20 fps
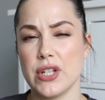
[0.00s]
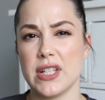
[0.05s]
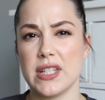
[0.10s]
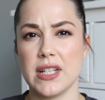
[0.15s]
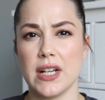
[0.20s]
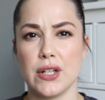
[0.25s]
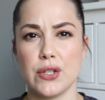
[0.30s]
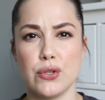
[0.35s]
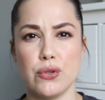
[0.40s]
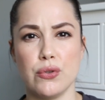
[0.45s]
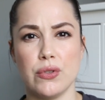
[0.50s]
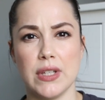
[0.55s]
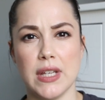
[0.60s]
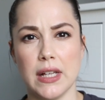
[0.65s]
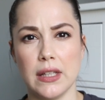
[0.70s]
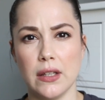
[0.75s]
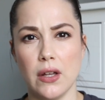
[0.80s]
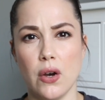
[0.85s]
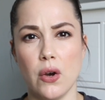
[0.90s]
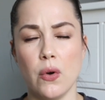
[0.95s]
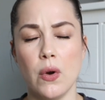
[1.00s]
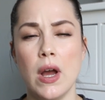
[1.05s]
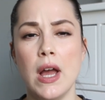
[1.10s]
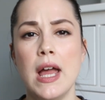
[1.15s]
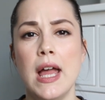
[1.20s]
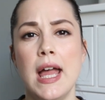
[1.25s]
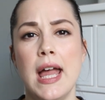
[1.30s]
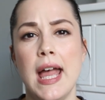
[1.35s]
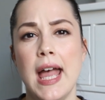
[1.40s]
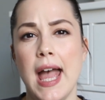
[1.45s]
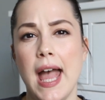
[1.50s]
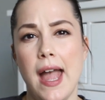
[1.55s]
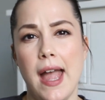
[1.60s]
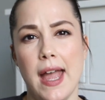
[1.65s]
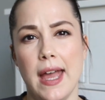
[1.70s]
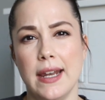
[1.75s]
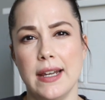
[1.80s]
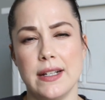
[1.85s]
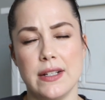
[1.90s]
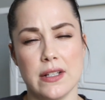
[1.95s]
it's not too yellow,
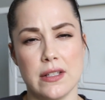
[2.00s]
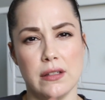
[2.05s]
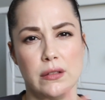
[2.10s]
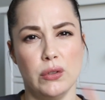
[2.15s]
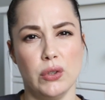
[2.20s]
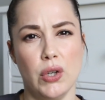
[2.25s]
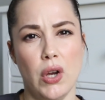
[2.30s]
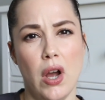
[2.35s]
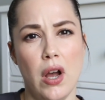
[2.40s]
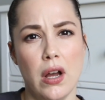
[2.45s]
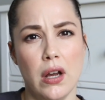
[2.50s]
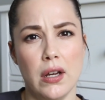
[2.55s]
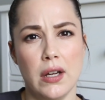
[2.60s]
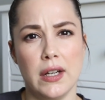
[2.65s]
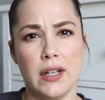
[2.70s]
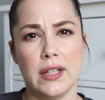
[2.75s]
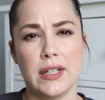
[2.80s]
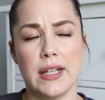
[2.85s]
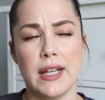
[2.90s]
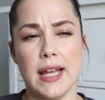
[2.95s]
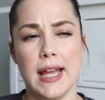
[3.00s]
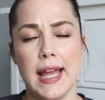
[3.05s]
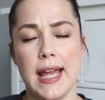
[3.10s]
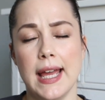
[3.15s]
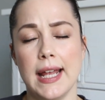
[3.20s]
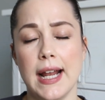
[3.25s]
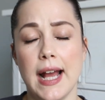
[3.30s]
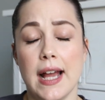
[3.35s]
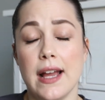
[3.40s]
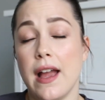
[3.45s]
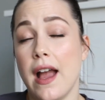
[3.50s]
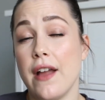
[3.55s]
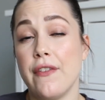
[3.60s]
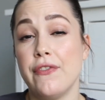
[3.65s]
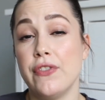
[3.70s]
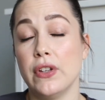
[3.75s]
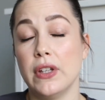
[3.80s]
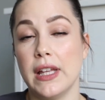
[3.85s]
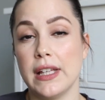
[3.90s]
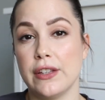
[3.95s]
and it doesn't look odd. And I
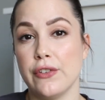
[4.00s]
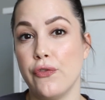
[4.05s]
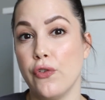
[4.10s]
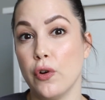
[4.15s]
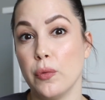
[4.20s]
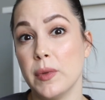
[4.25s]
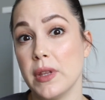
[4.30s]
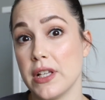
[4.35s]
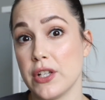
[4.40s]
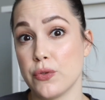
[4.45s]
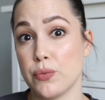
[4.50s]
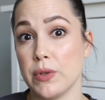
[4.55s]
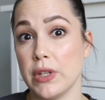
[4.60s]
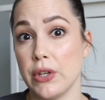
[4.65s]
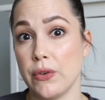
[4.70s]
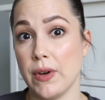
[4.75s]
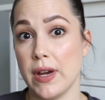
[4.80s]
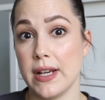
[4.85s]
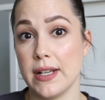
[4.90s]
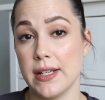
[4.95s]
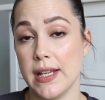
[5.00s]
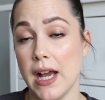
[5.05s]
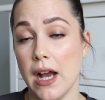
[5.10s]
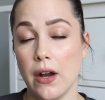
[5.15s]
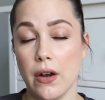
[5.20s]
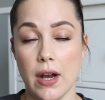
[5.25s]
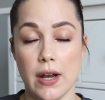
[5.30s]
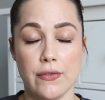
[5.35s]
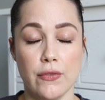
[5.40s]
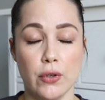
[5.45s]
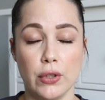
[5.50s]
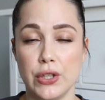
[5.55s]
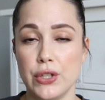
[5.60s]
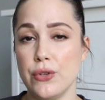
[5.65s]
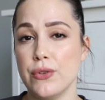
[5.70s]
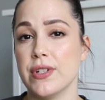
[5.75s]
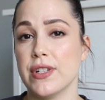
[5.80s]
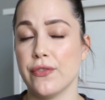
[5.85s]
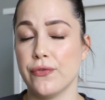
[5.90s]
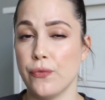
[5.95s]
feel like the formula is really great. Now, I've only
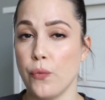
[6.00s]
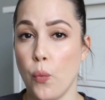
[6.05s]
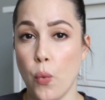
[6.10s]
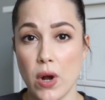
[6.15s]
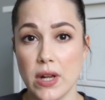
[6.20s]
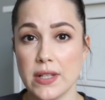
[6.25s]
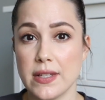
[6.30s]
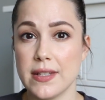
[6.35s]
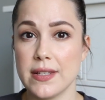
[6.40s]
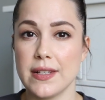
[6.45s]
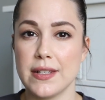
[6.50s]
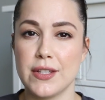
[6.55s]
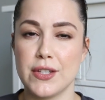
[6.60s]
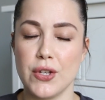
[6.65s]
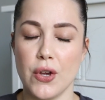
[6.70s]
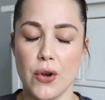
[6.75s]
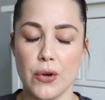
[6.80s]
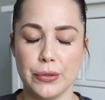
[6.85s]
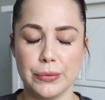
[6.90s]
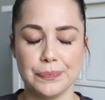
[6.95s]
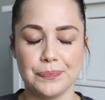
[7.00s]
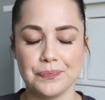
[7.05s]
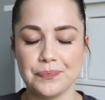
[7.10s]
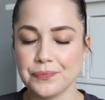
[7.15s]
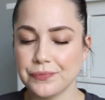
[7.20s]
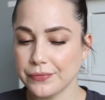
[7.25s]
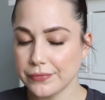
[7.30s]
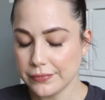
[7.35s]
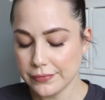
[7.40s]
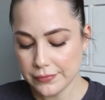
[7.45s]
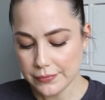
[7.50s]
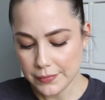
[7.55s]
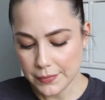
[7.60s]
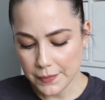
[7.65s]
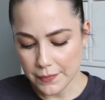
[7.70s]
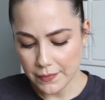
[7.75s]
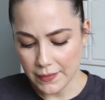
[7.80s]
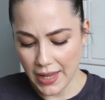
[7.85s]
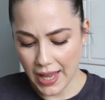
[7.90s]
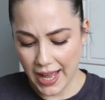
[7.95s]
used it once, so
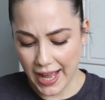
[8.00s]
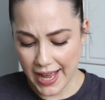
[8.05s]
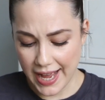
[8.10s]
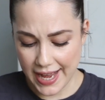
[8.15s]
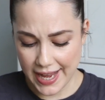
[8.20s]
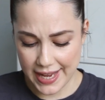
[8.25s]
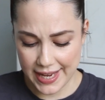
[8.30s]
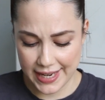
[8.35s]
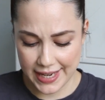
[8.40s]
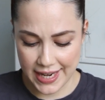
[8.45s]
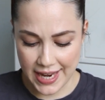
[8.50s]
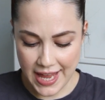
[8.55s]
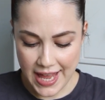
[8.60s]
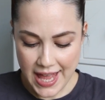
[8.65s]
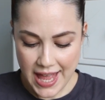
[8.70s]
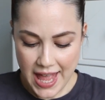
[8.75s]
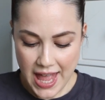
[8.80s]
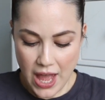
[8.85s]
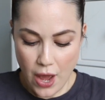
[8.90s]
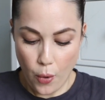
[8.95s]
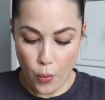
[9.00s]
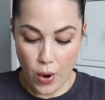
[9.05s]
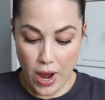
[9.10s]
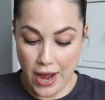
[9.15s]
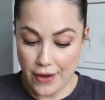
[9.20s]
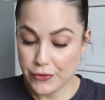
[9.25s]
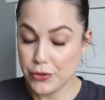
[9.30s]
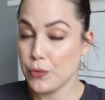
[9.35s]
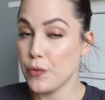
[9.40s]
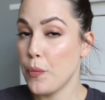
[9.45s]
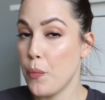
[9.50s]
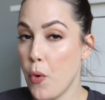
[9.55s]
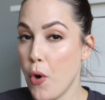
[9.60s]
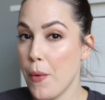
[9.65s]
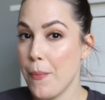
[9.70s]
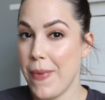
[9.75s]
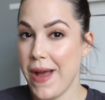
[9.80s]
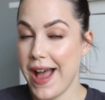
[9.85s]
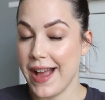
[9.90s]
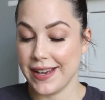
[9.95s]
I will have to
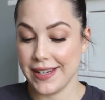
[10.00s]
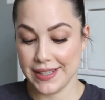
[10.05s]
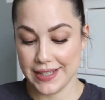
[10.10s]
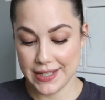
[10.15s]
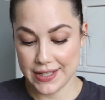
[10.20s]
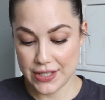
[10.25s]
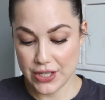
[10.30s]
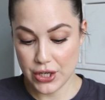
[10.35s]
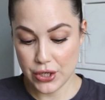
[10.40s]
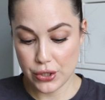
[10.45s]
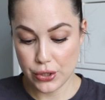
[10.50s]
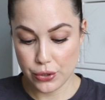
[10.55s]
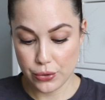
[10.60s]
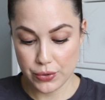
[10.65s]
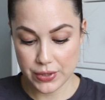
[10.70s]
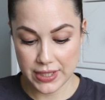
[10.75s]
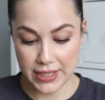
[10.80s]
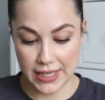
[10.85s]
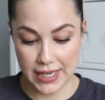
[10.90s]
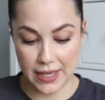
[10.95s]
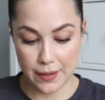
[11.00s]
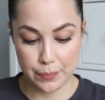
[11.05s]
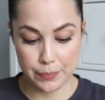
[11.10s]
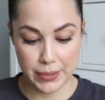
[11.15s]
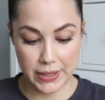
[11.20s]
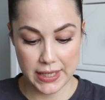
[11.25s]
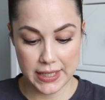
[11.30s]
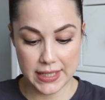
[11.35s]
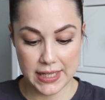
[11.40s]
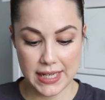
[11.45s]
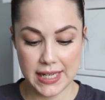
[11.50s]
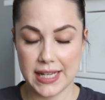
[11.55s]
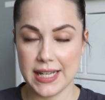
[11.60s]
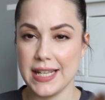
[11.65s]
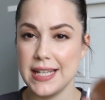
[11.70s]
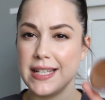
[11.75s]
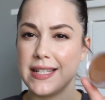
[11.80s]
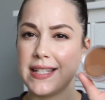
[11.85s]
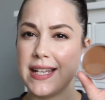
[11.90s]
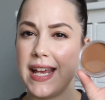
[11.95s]
report back and continue using it. But it
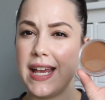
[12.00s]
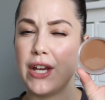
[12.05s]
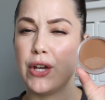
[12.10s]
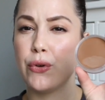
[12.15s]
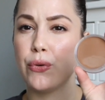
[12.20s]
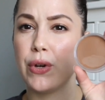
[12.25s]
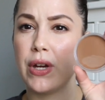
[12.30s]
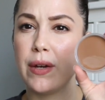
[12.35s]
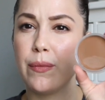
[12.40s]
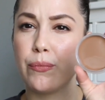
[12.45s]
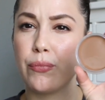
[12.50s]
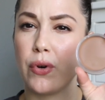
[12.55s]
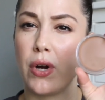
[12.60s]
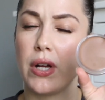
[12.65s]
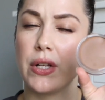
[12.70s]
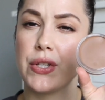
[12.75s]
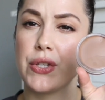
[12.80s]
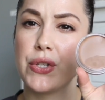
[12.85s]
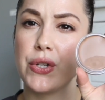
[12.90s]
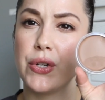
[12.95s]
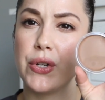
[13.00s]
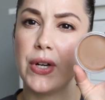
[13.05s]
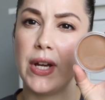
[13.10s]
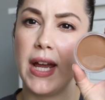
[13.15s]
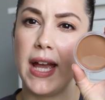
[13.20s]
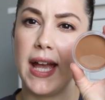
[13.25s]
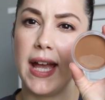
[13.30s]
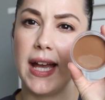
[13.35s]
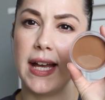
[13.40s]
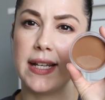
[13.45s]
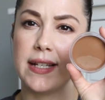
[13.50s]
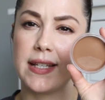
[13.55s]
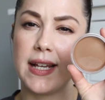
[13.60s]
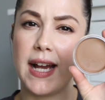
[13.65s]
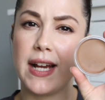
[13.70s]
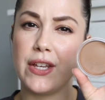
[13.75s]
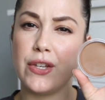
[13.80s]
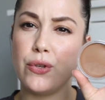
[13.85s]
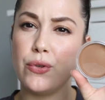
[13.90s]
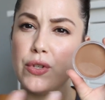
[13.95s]
is a cream bronzer, and
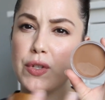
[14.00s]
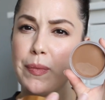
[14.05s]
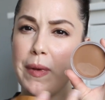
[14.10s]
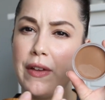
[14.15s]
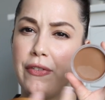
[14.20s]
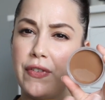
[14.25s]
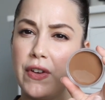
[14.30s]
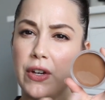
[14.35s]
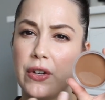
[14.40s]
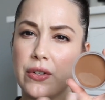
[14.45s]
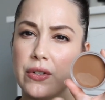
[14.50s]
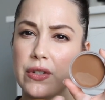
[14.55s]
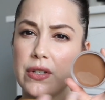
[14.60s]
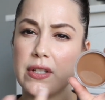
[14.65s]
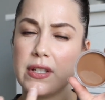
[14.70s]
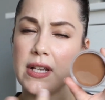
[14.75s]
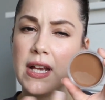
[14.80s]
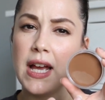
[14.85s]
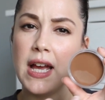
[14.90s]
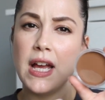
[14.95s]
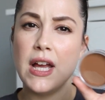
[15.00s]
I use my fingers